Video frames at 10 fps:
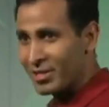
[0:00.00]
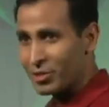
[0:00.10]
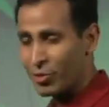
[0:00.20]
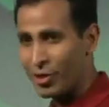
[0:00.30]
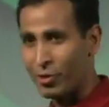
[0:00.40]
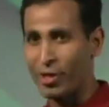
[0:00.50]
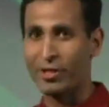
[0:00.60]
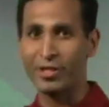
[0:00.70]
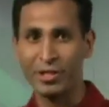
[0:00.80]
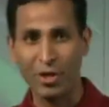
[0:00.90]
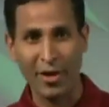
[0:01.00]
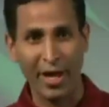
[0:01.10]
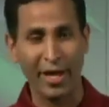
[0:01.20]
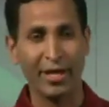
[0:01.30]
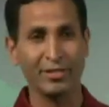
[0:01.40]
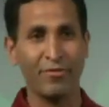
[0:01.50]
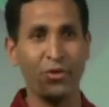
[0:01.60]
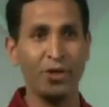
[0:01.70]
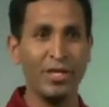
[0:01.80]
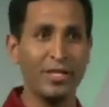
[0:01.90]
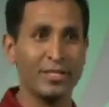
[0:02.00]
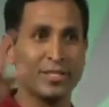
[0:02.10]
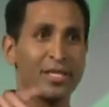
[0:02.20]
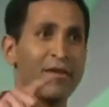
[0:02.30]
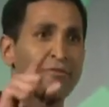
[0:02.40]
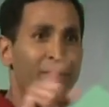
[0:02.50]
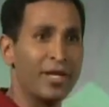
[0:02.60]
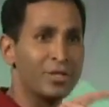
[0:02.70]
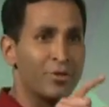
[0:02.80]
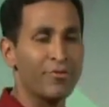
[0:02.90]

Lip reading: So really quickly, show of hands, if you needed to send financial